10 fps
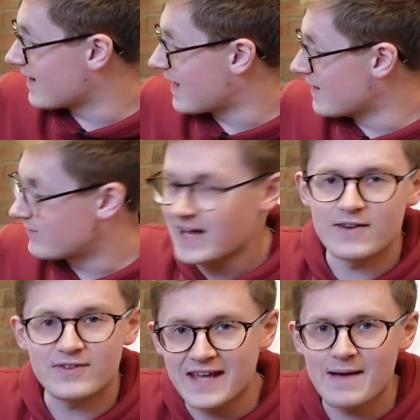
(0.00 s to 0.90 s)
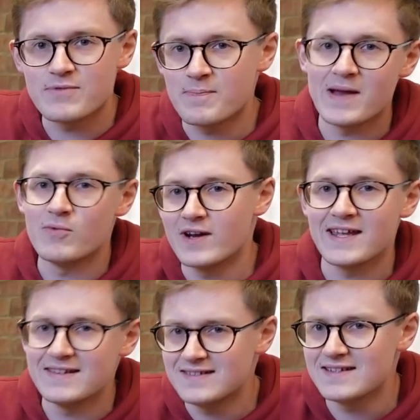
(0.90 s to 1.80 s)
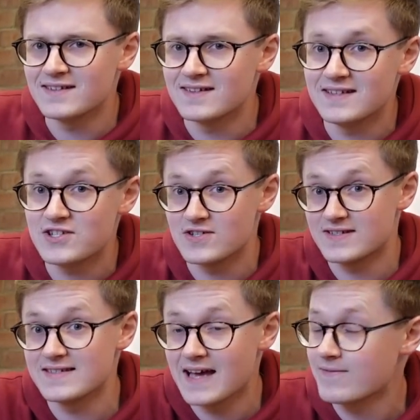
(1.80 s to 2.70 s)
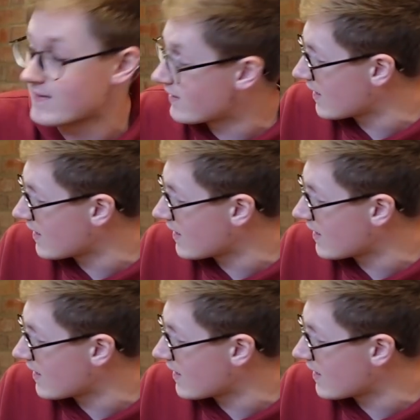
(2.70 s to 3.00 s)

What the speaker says: I've kind of kept the paintwork in a decent condition since I've had the